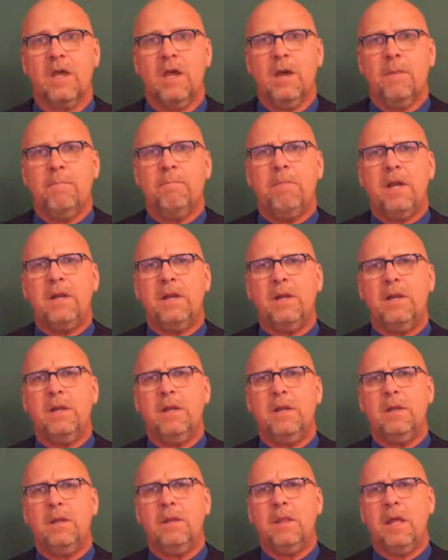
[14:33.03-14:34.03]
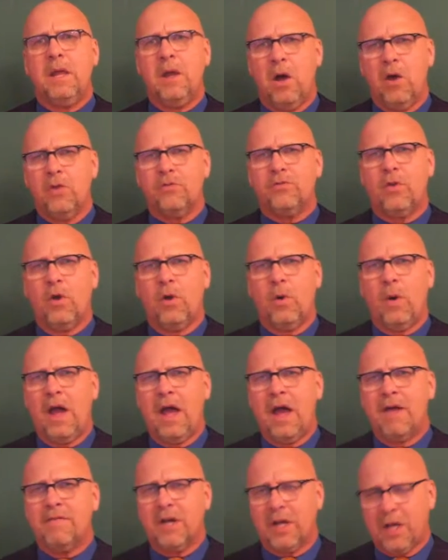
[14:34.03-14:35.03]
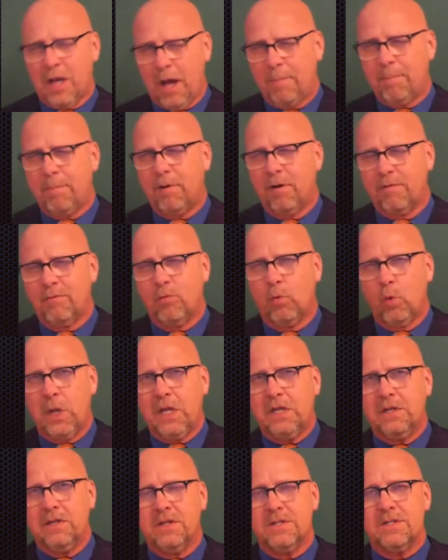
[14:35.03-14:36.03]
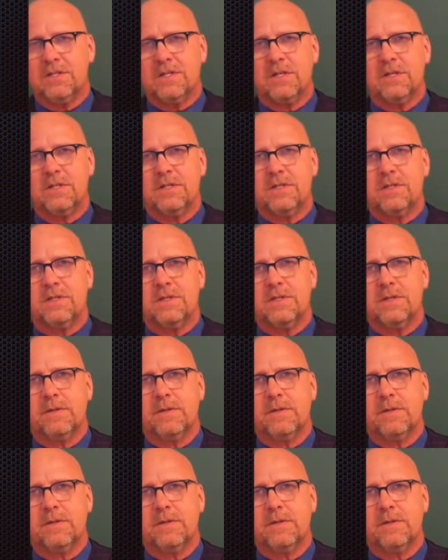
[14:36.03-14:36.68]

But they also have a couple of weaknesses.